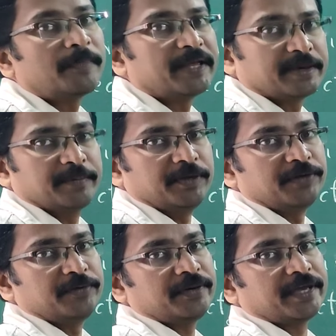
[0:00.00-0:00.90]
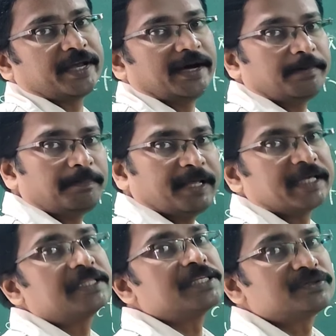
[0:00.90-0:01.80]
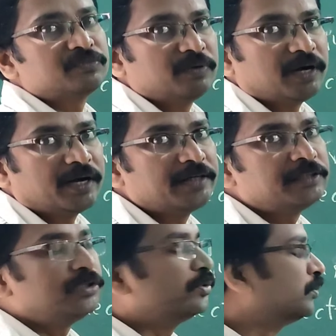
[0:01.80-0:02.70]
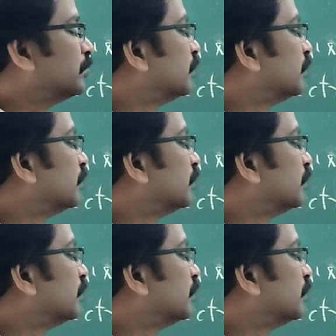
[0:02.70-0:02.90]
applicable to, you can apply this one to